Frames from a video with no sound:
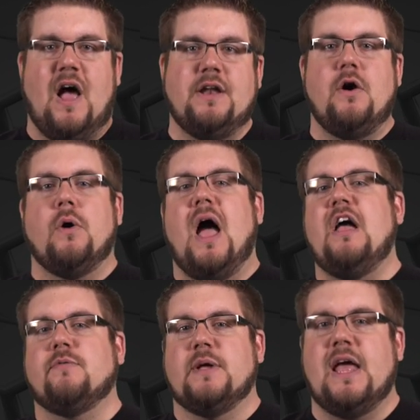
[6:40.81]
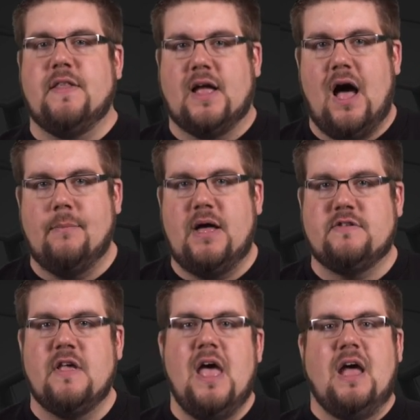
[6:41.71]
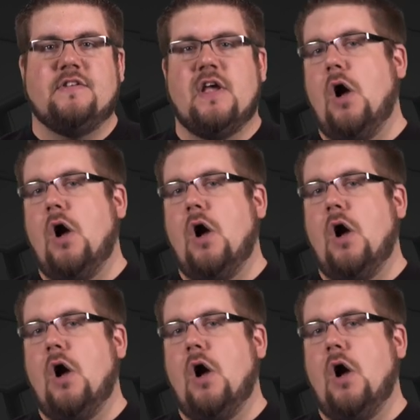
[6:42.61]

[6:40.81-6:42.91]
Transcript: I know guys will get in the comments and say,